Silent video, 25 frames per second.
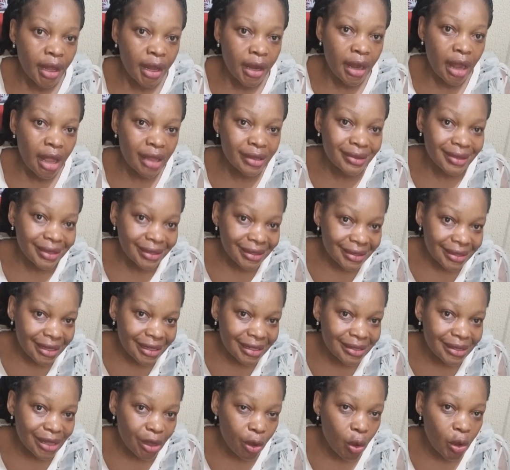Now, this
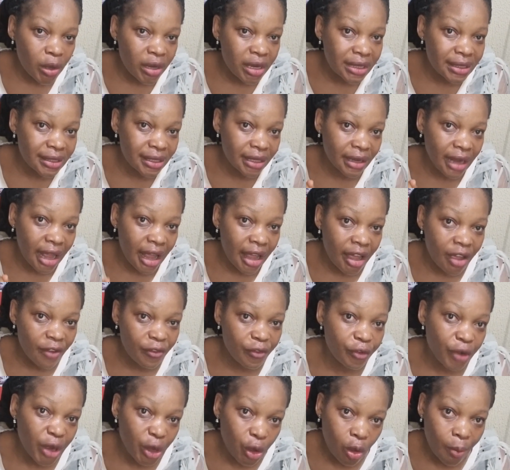is the only thing I
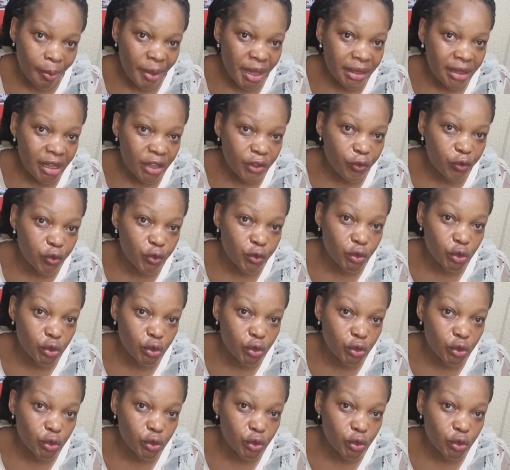have recommended